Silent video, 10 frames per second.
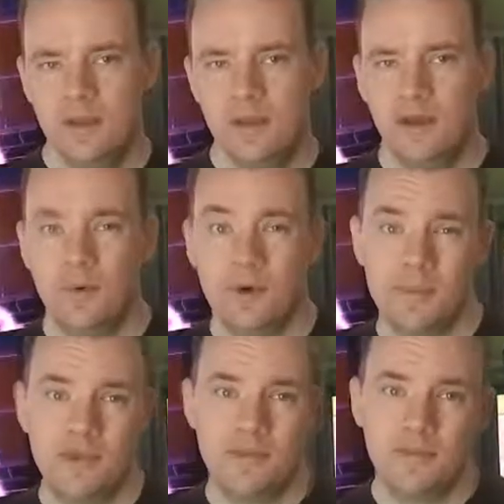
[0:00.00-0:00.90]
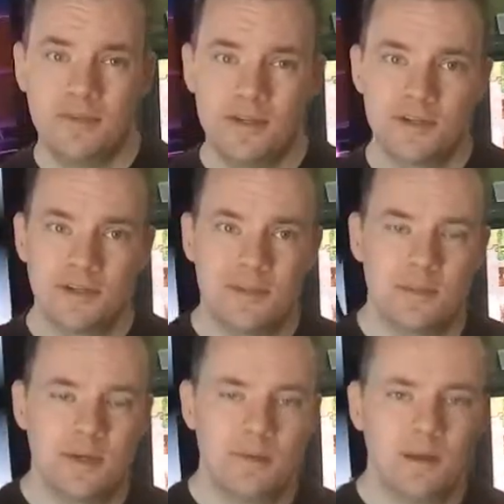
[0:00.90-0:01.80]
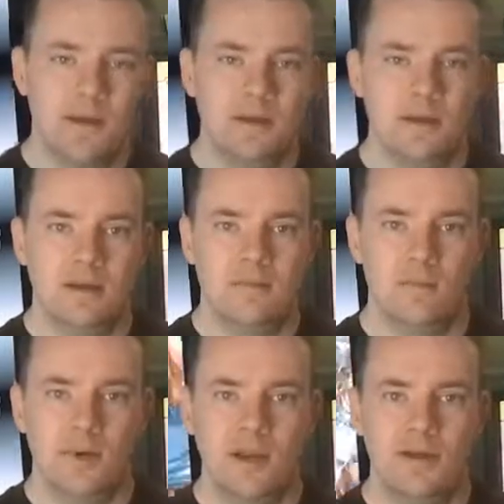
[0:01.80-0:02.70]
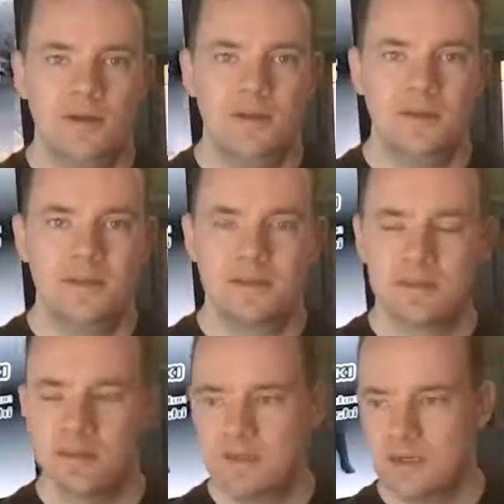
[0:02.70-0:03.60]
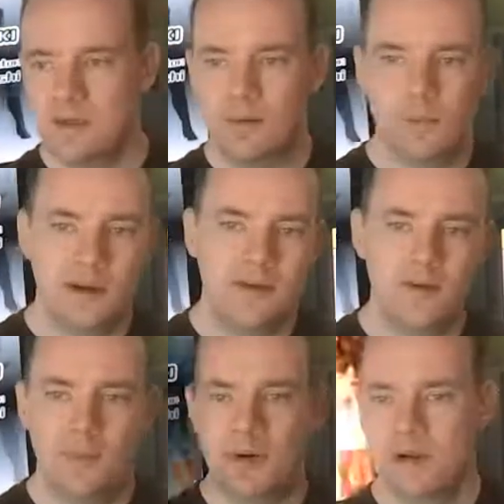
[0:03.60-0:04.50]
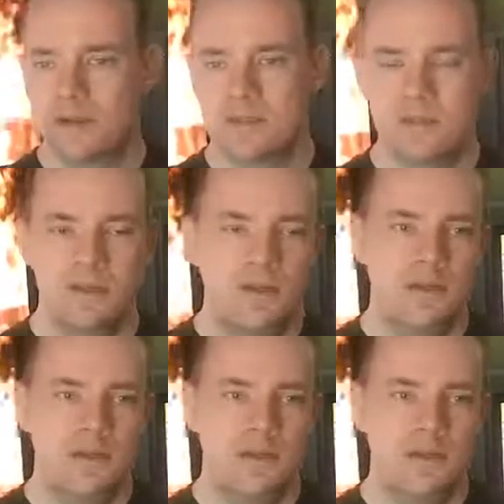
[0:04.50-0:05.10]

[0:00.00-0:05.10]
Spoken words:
What I'm going to do eventually is I'm going to make brand new ones using all brand new parts